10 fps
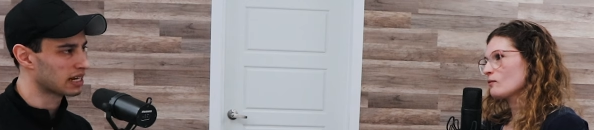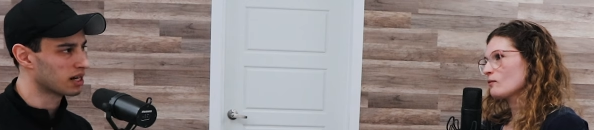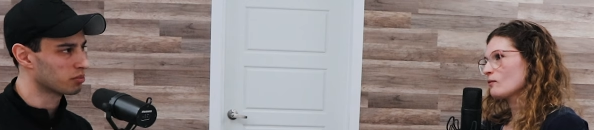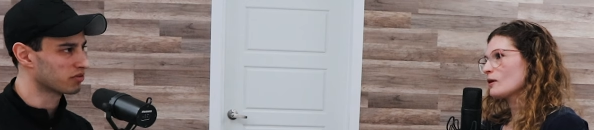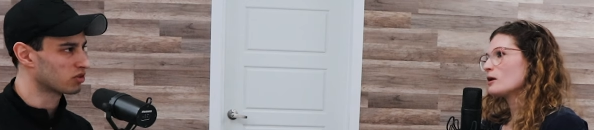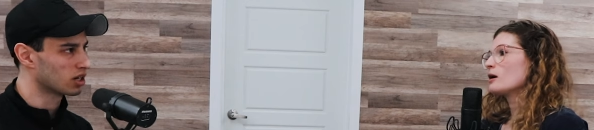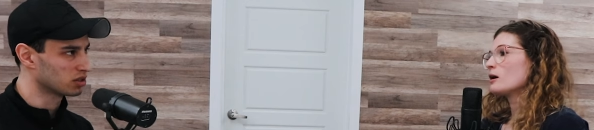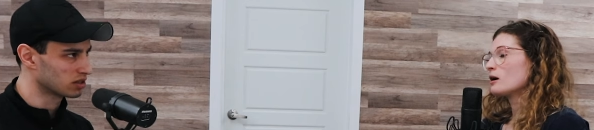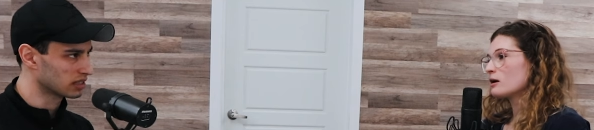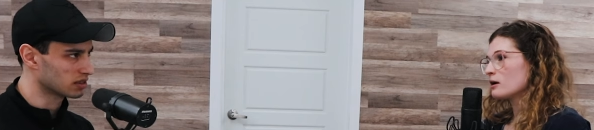Speaker 1: that up. If not,
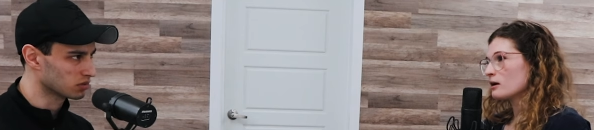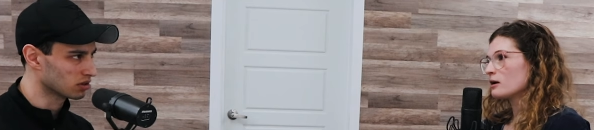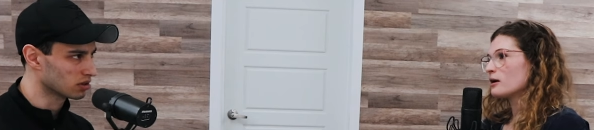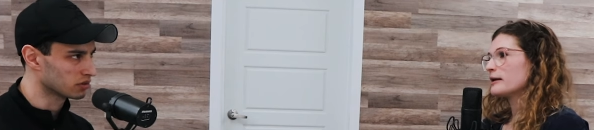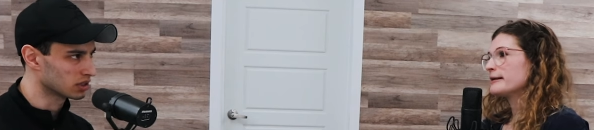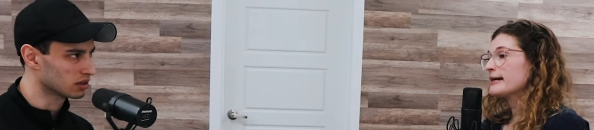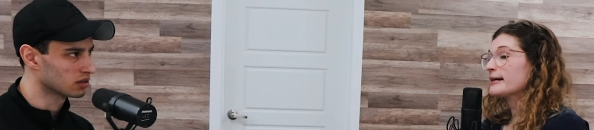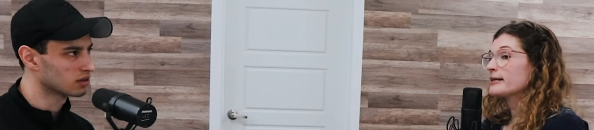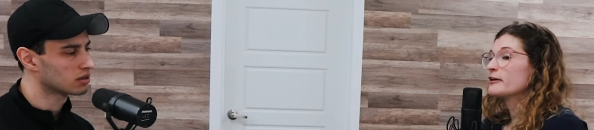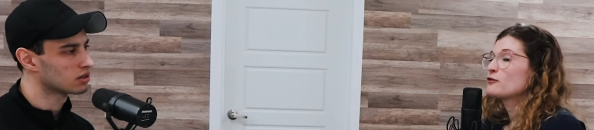you can get them delivered. Yeah,
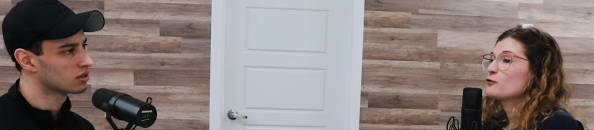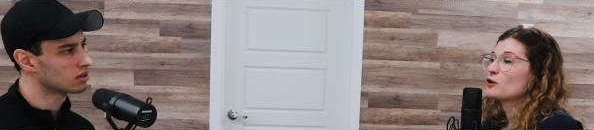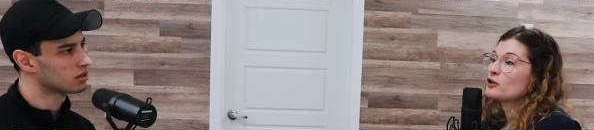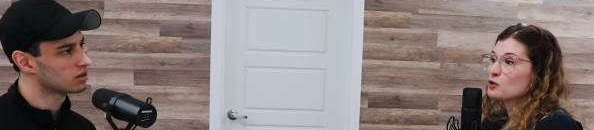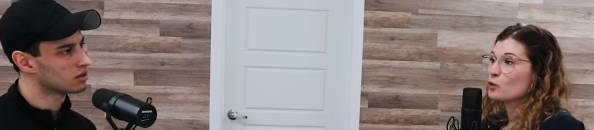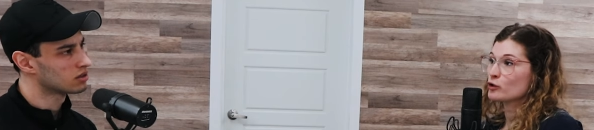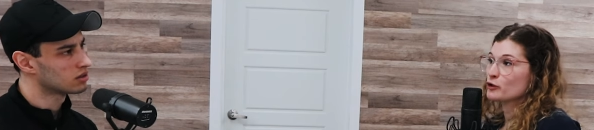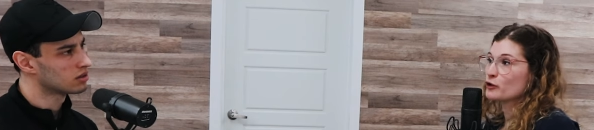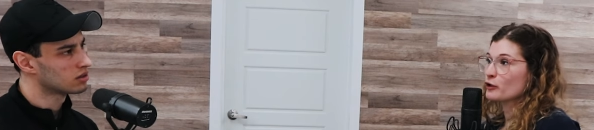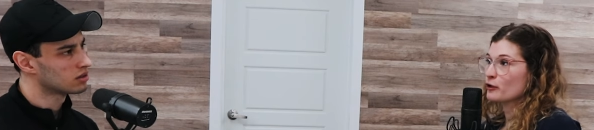and
Speaker 2: if you forgot to order,
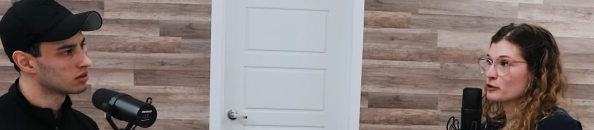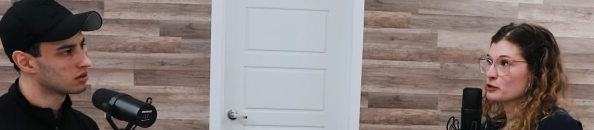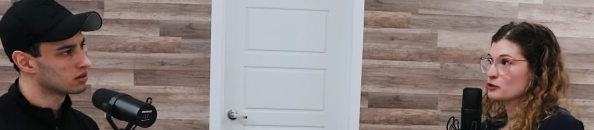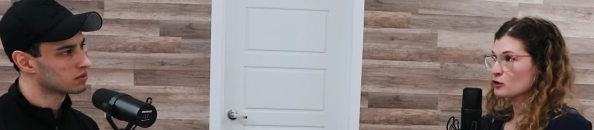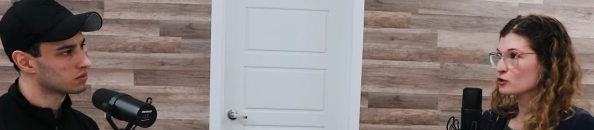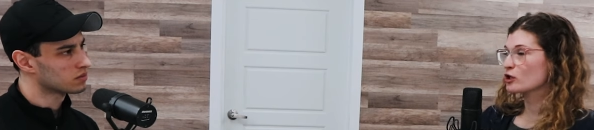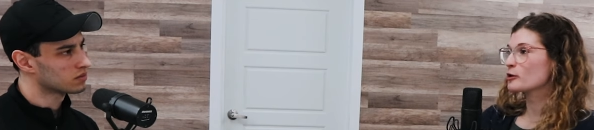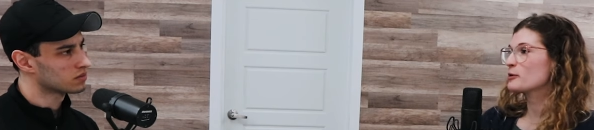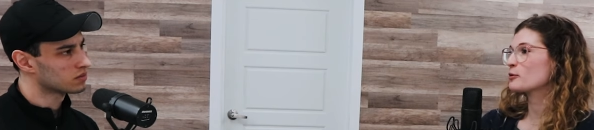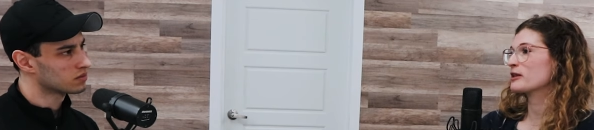you can go there too. So there's a lot
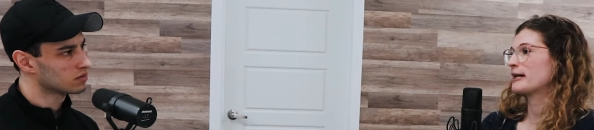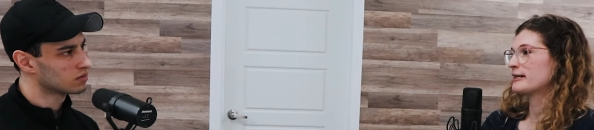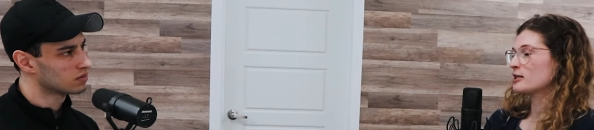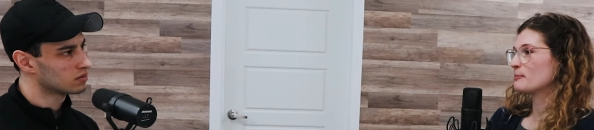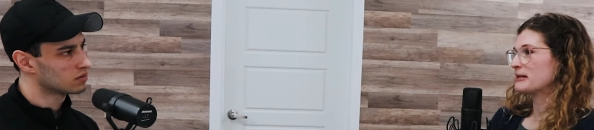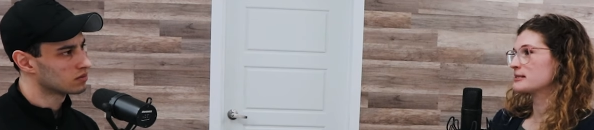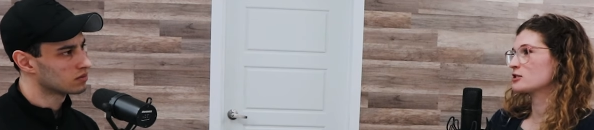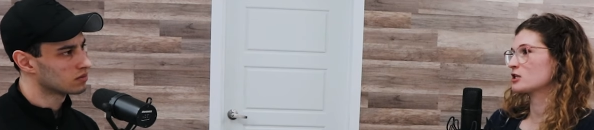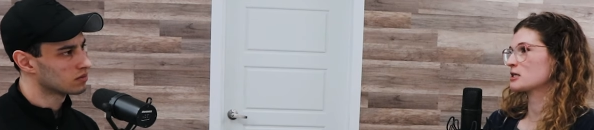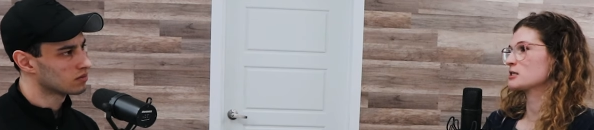of people that end up
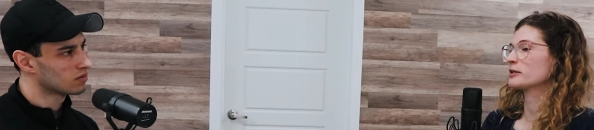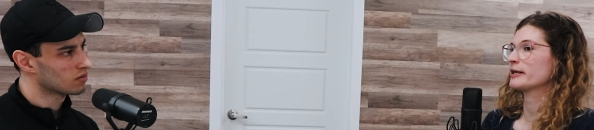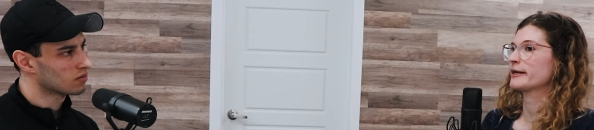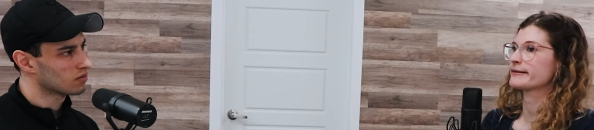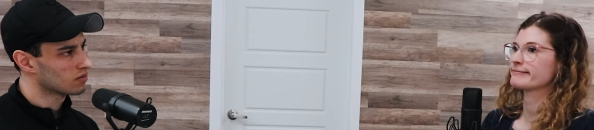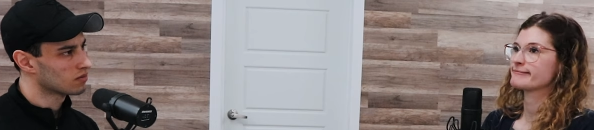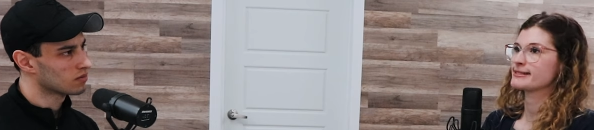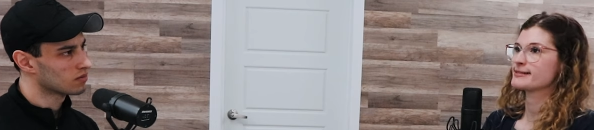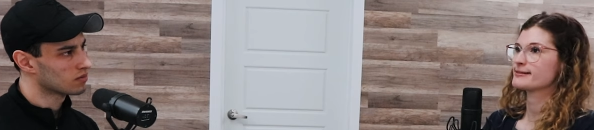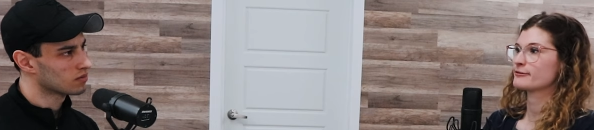messaging us on like
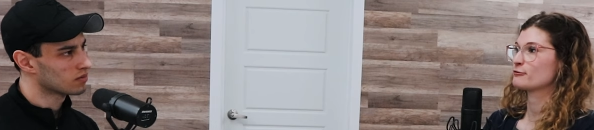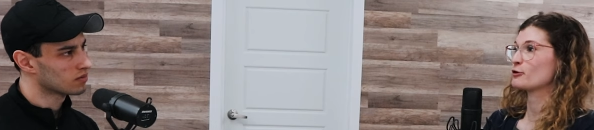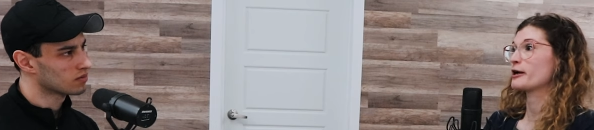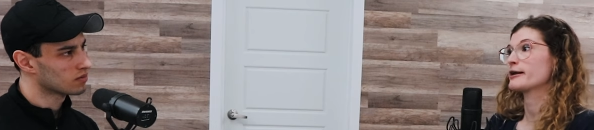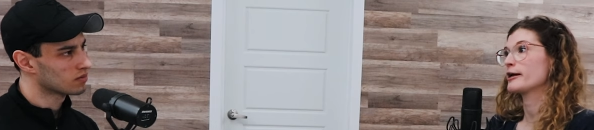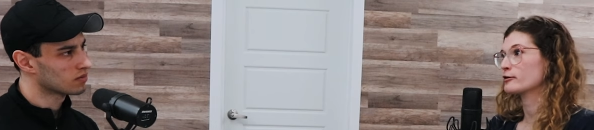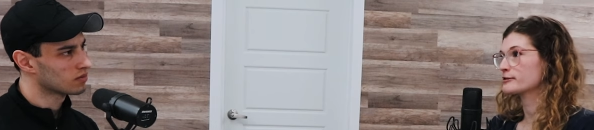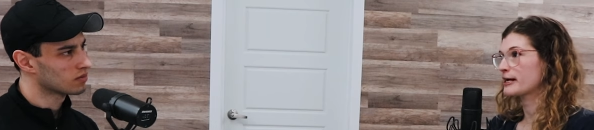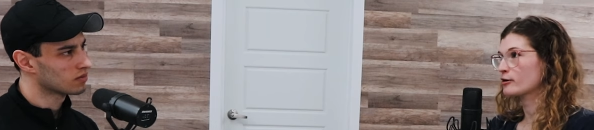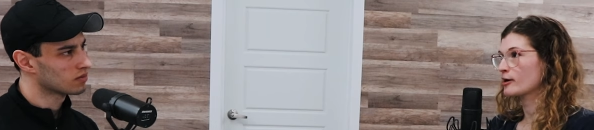Friday night or
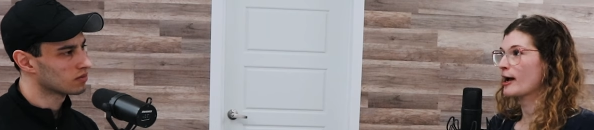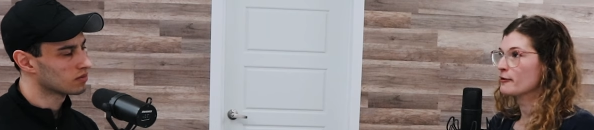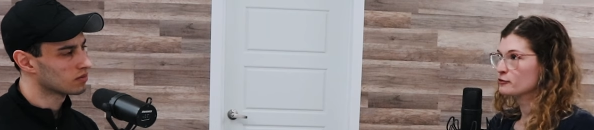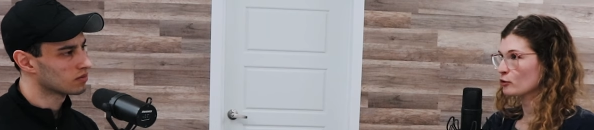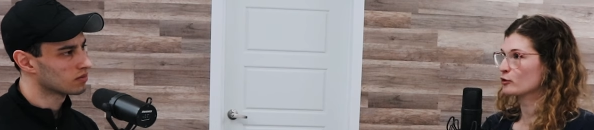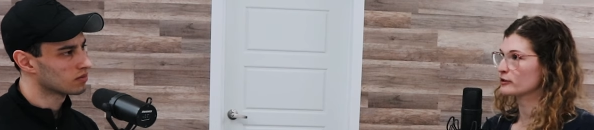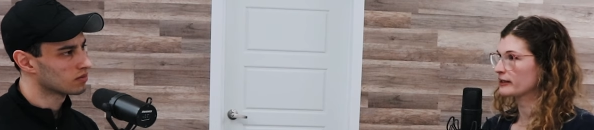Saturday after order